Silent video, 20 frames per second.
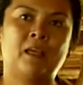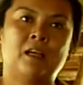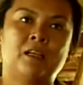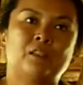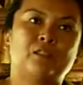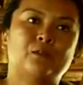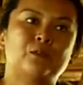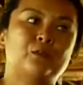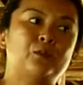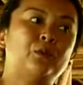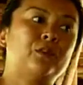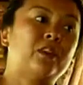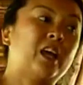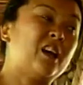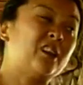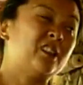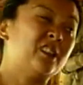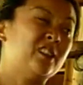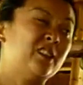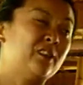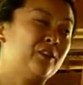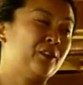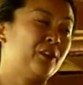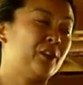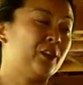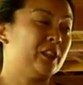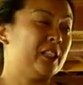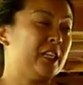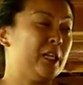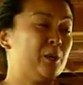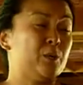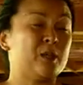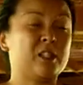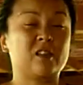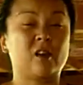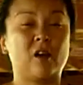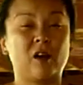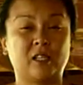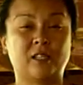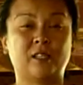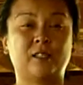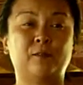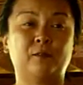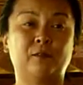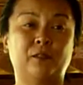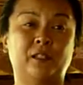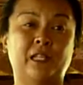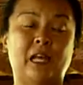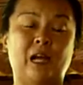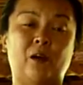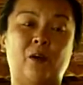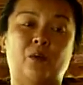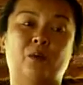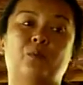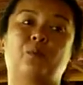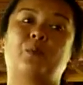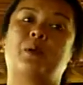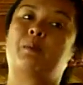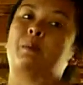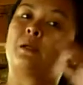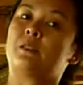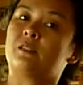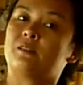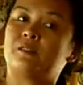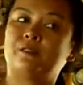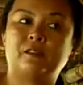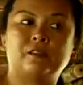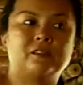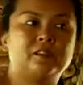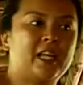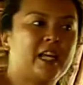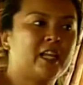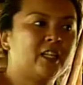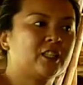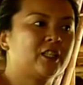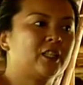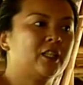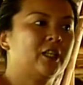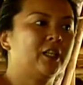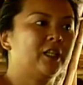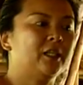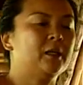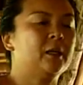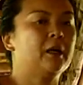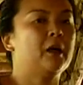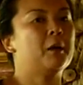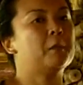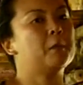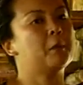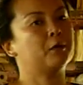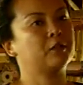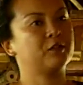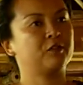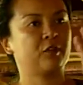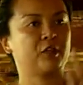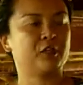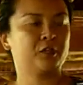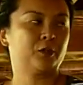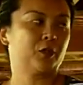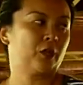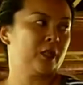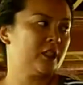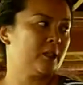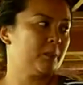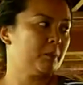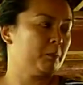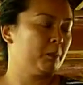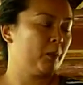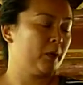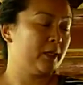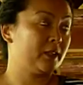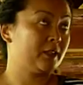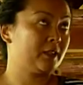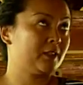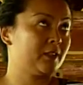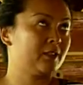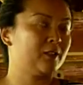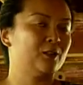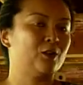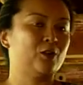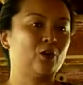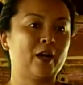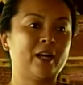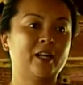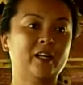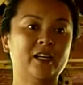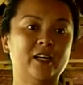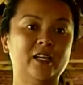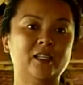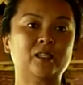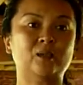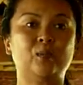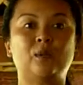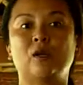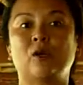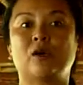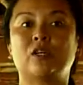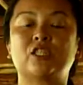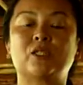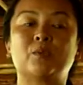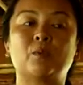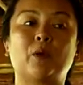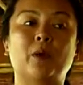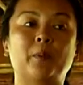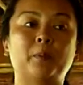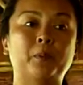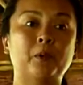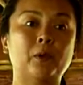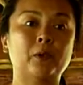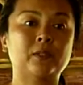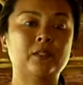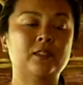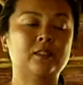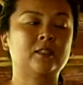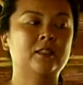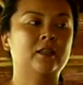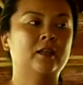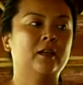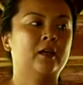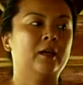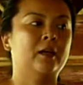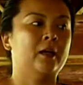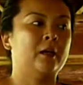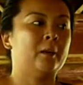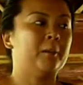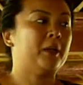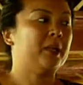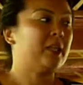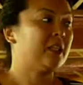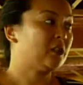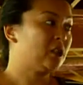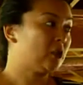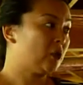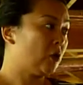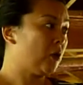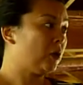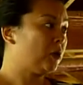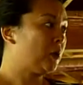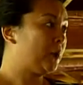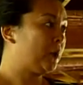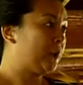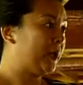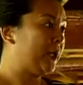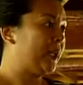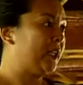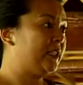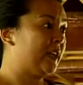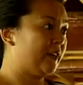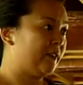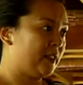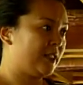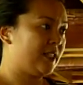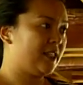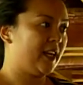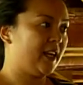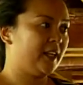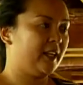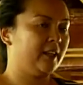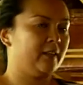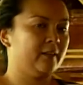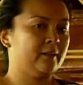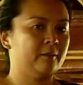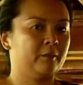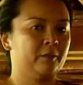So 2013 was awesome for Tao. We built a foundation, most of our boys joined us, we launched more boats, but it is also pretty devastating.